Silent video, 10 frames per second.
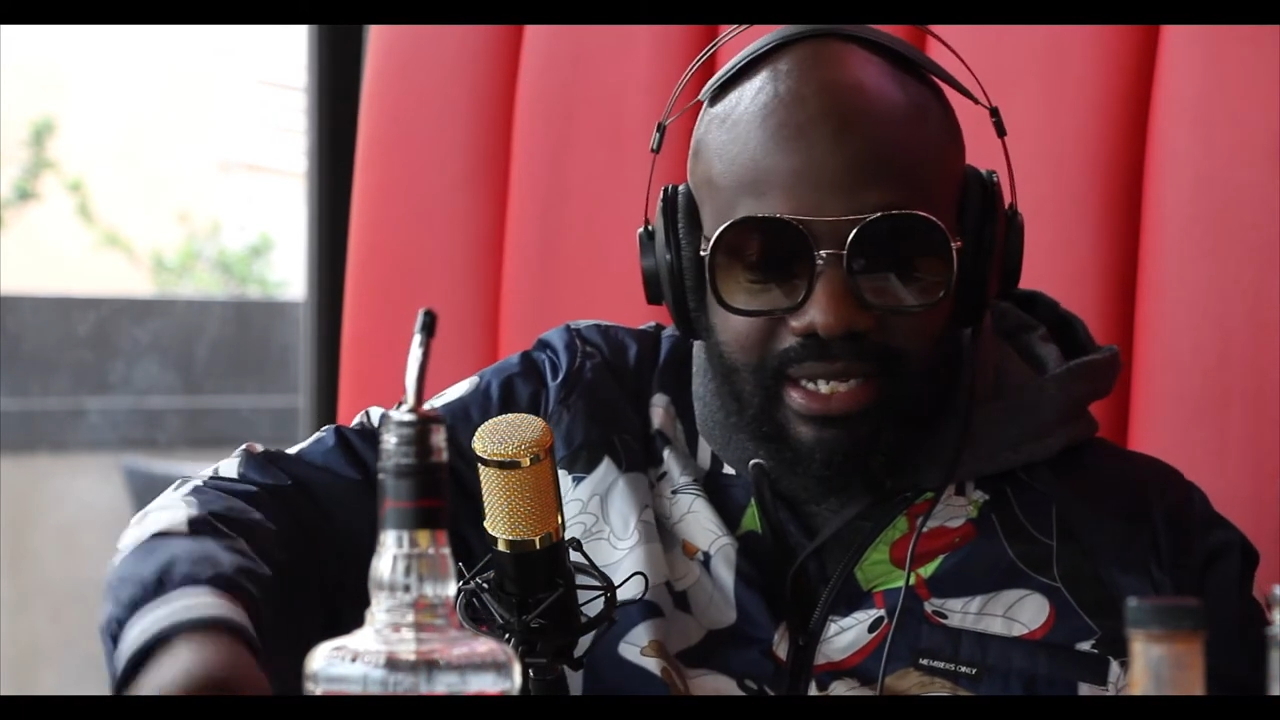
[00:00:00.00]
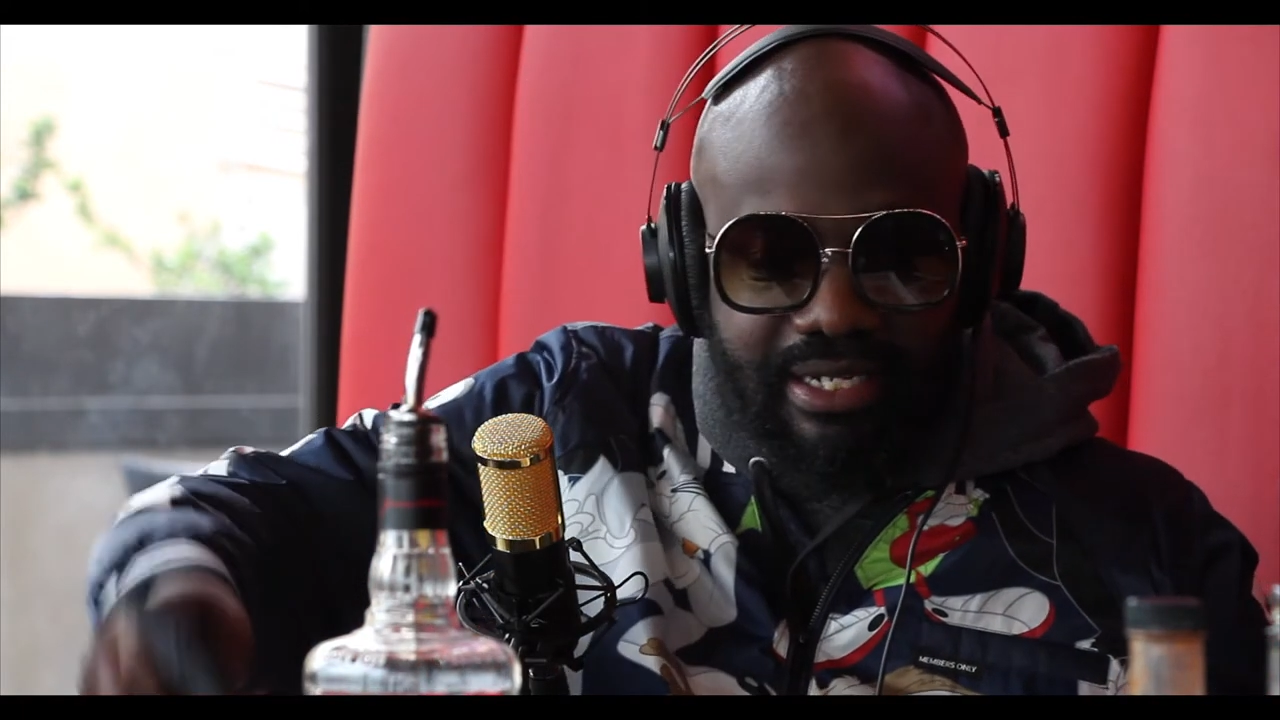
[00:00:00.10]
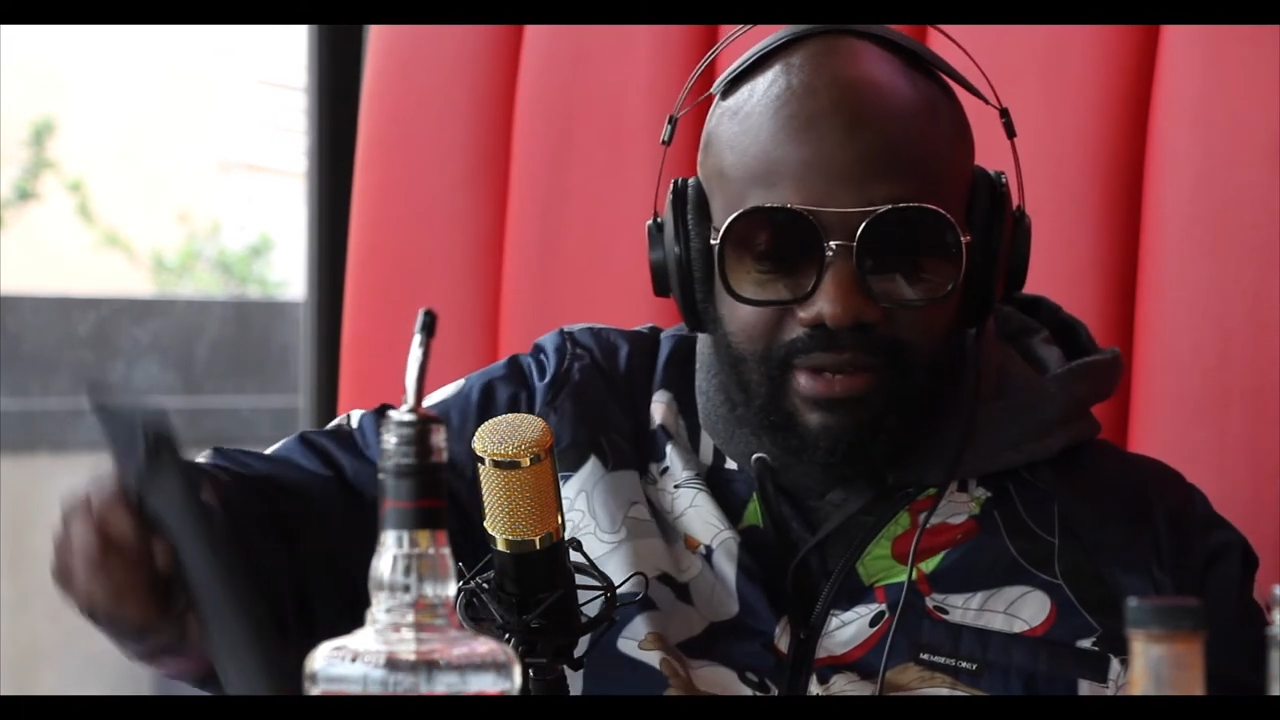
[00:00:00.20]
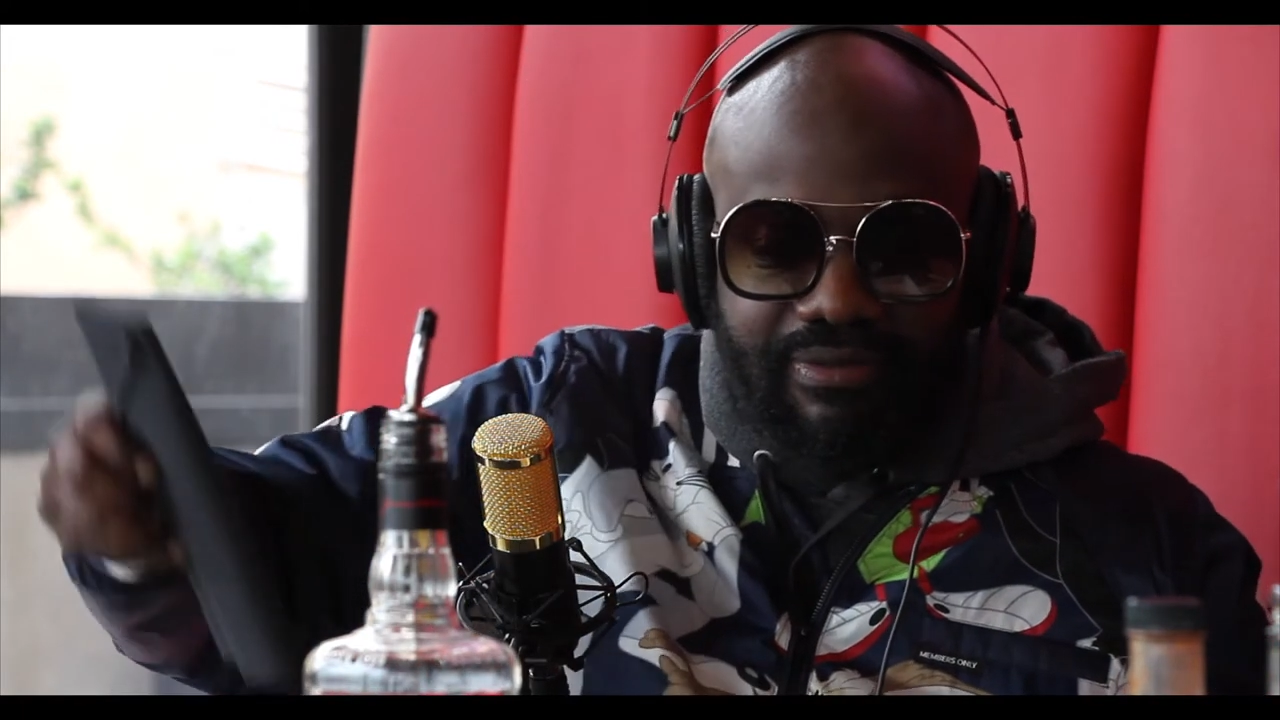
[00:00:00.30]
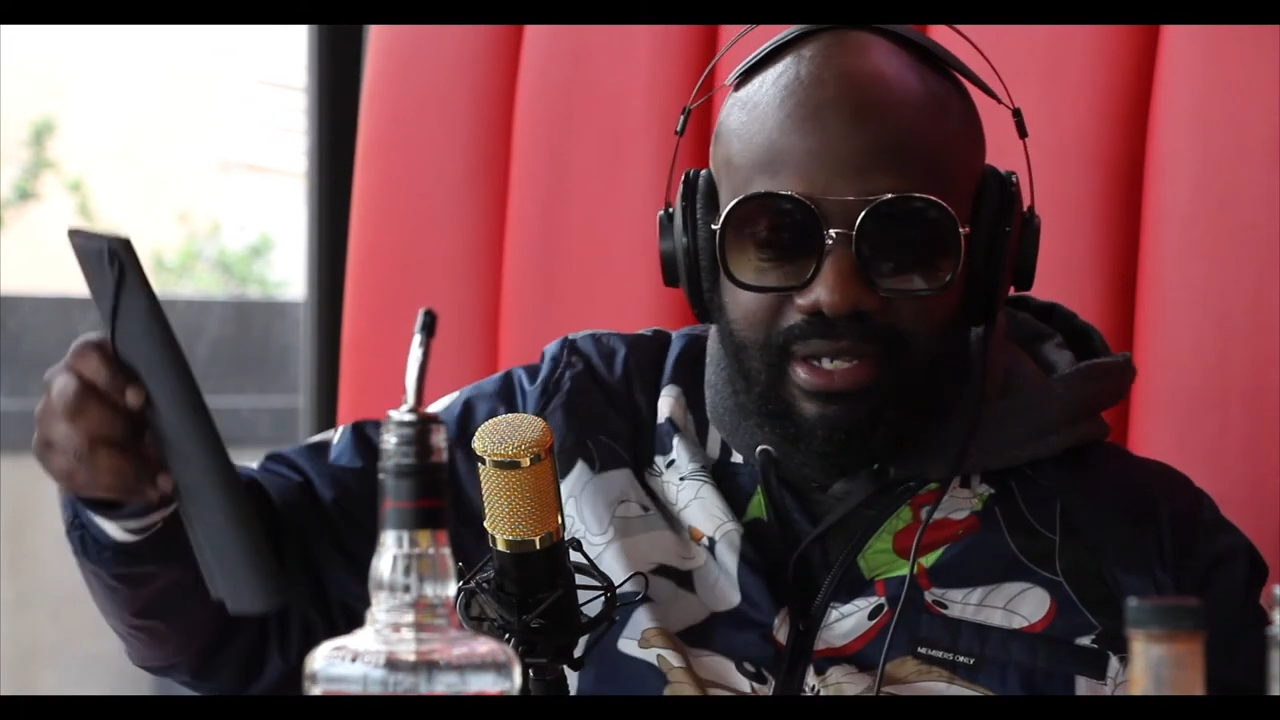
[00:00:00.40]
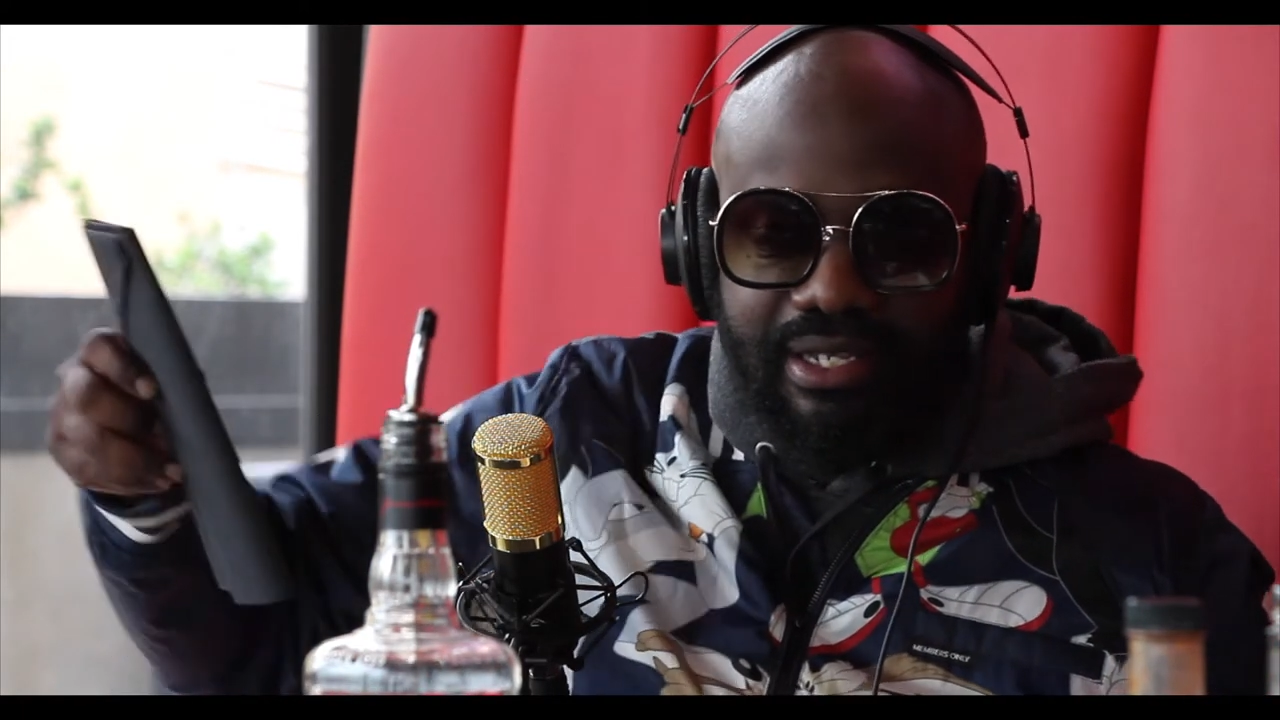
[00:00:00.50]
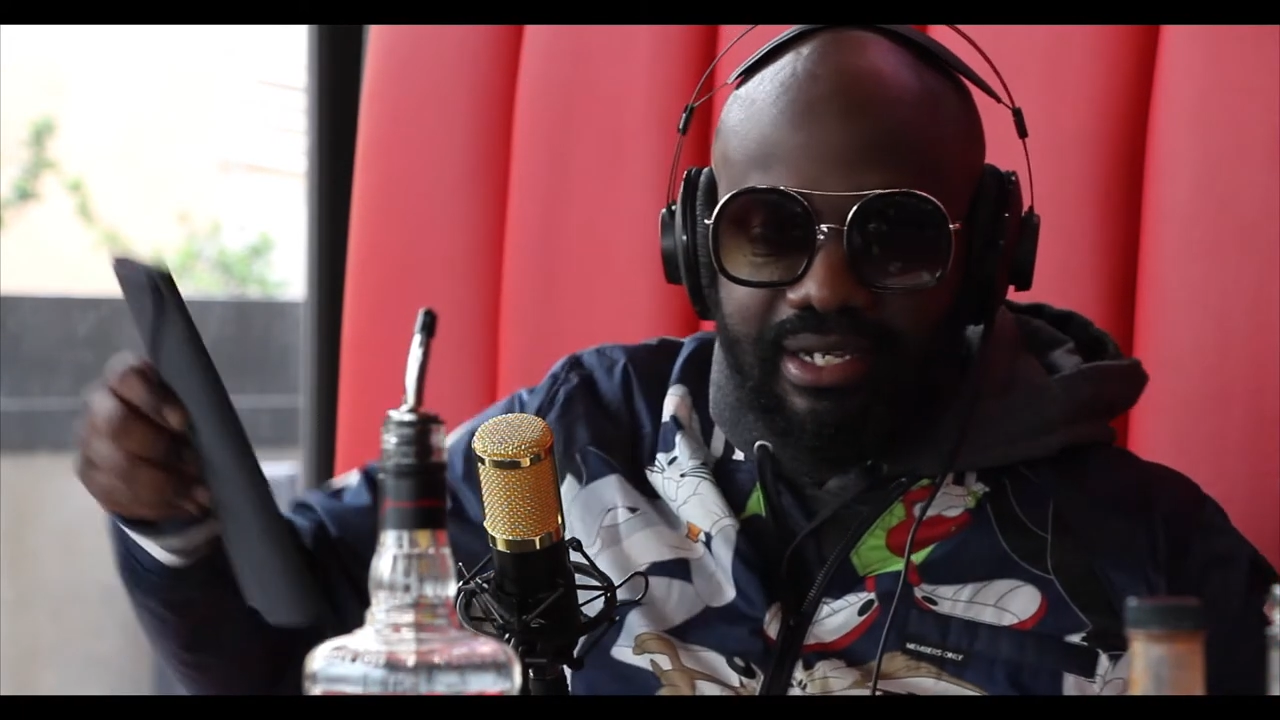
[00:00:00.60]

differently